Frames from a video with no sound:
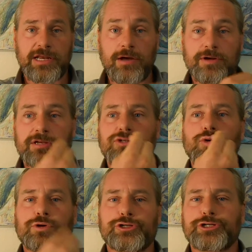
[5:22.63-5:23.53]
How can
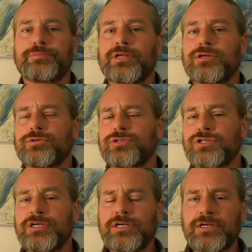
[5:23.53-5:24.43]
torsion be
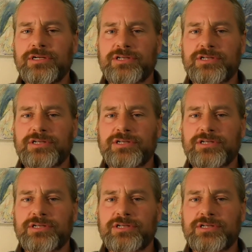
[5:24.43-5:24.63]
used to